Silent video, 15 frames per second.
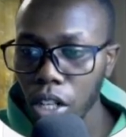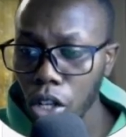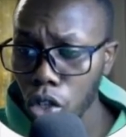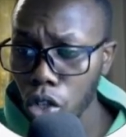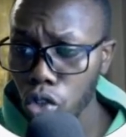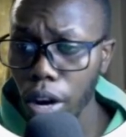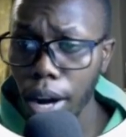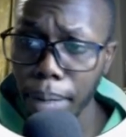
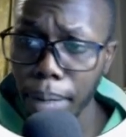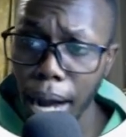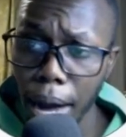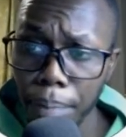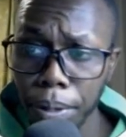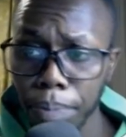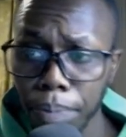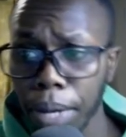So I'm
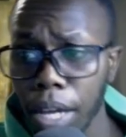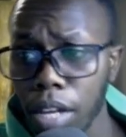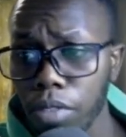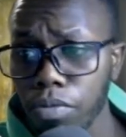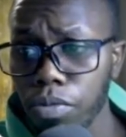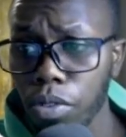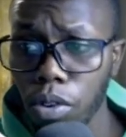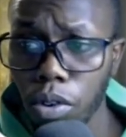happy paying
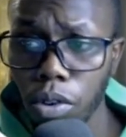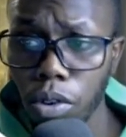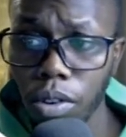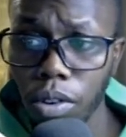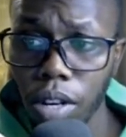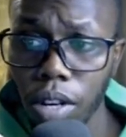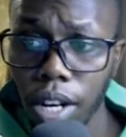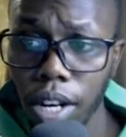
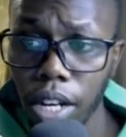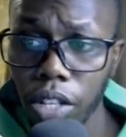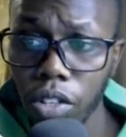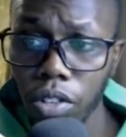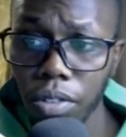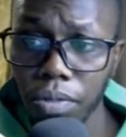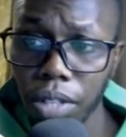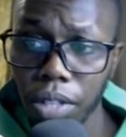for
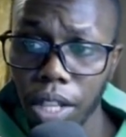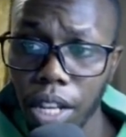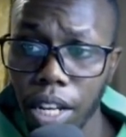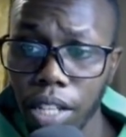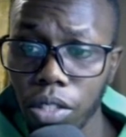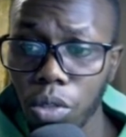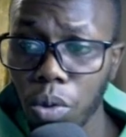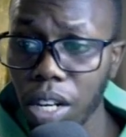for the
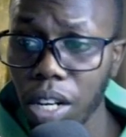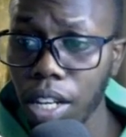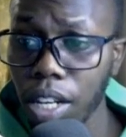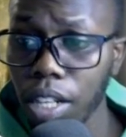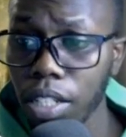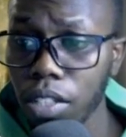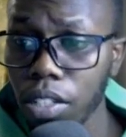next 1 year.